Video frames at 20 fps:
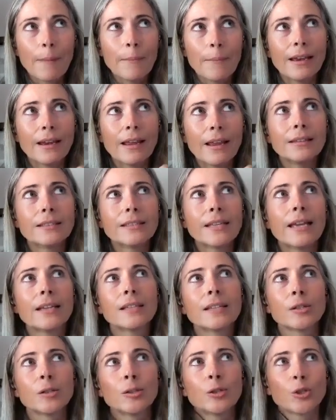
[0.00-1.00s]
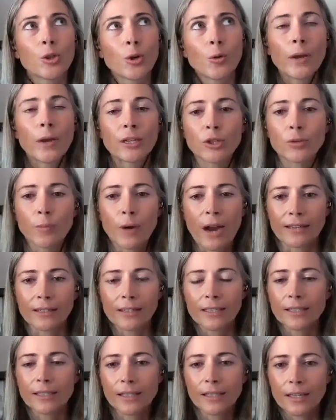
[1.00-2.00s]
I mean, it takes so much
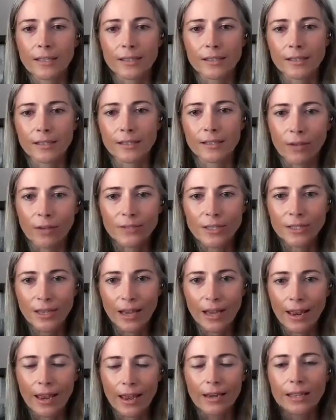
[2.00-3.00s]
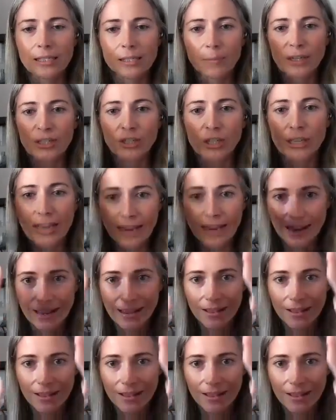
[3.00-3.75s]
practice, because oftentimes, and especially